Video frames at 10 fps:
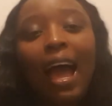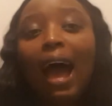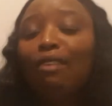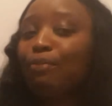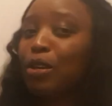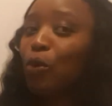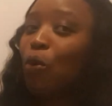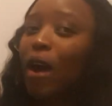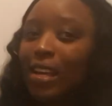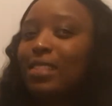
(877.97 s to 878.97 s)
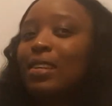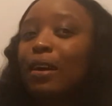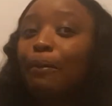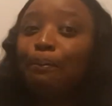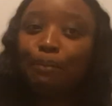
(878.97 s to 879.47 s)
I've been quite
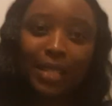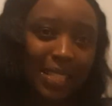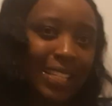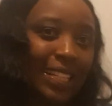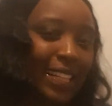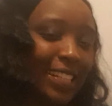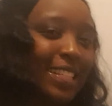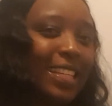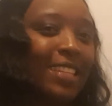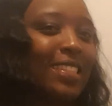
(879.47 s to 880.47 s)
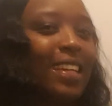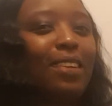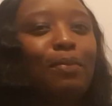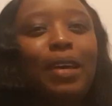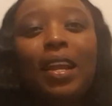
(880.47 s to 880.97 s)
busy, ladies and
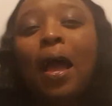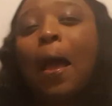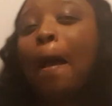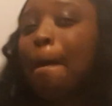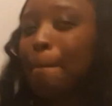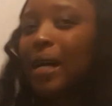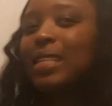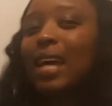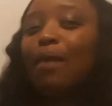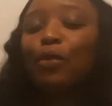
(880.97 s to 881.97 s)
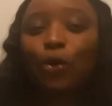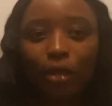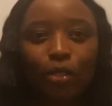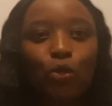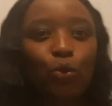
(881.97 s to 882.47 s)
gentlemen, but I'm
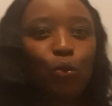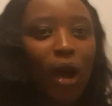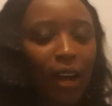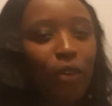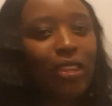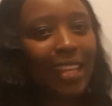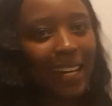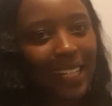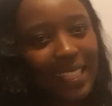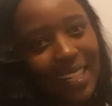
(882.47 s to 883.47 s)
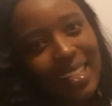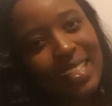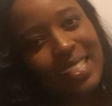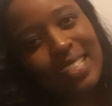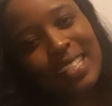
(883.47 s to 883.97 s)
going to work on that,
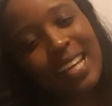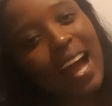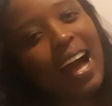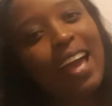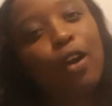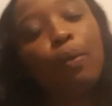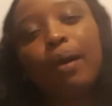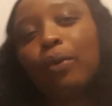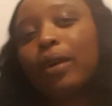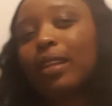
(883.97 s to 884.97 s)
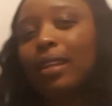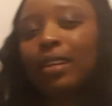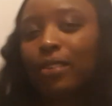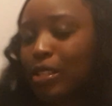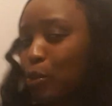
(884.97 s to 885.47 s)
and yeah, I hope I will
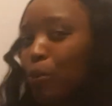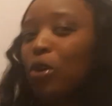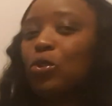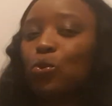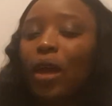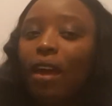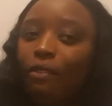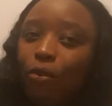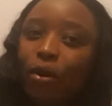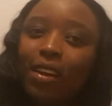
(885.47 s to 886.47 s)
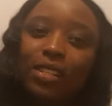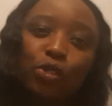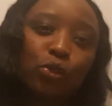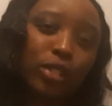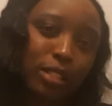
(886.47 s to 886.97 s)
respond to everyone as
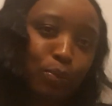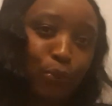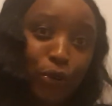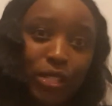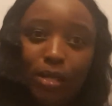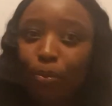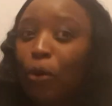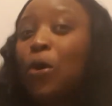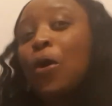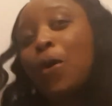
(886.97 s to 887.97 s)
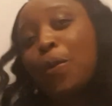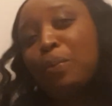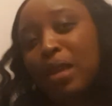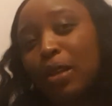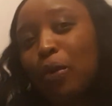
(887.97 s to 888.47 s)
soon as possible.
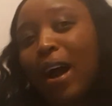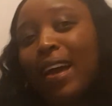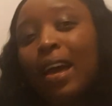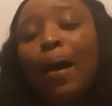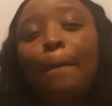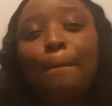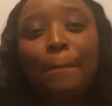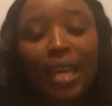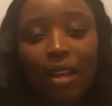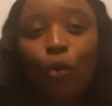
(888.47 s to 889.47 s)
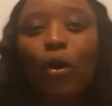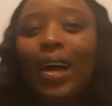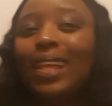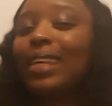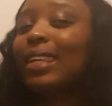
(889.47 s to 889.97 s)

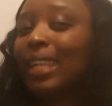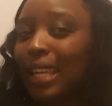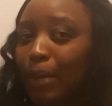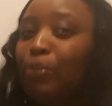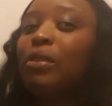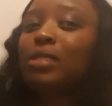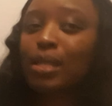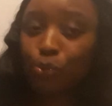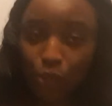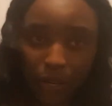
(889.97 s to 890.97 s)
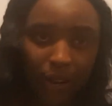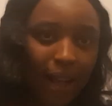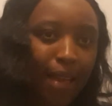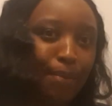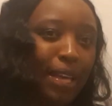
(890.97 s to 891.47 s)
Meanwhile, keep
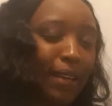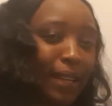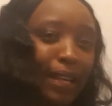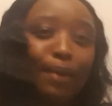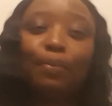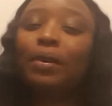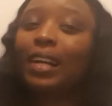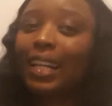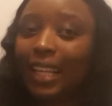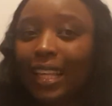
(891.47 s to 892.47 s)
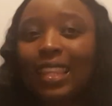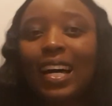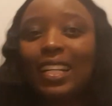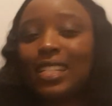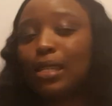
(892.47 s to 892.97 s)
subscribing, keep clicking
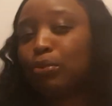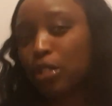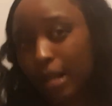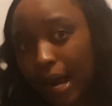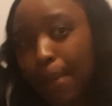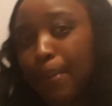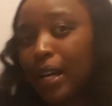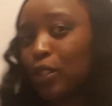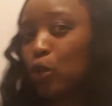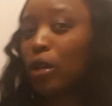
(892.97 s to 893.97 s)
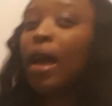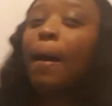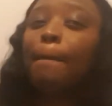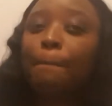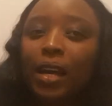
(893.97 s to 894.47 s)
that subscribe button.
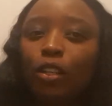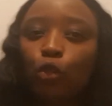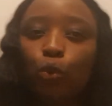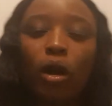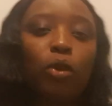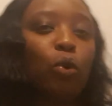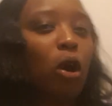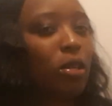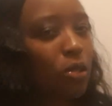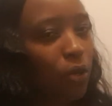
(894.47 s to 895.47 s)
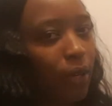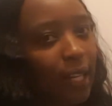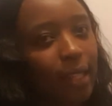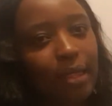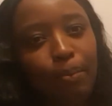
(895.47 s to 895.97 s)
Make sure you also
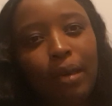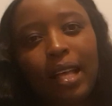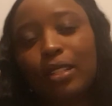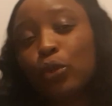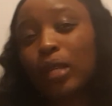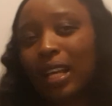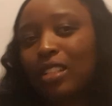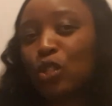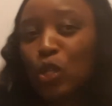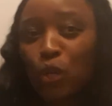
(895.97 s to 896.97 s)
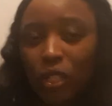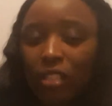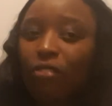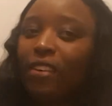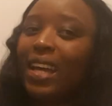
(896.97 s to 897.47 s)
click the bell to get
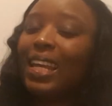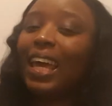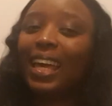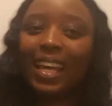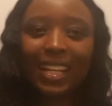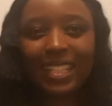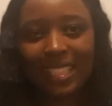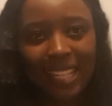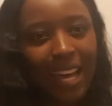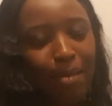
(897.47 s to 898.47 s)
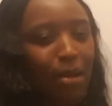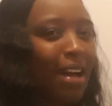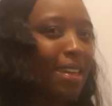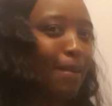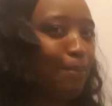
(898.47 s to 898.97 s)
notified anytime
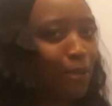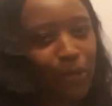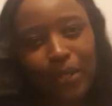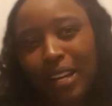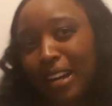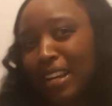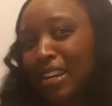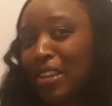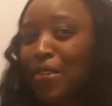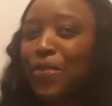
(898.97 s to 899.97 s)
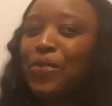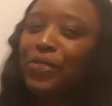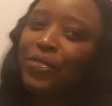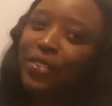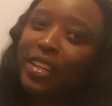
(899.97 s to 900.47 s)
I upload a new
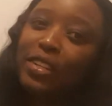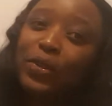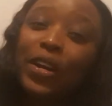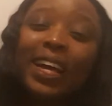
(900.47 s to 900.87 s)
video.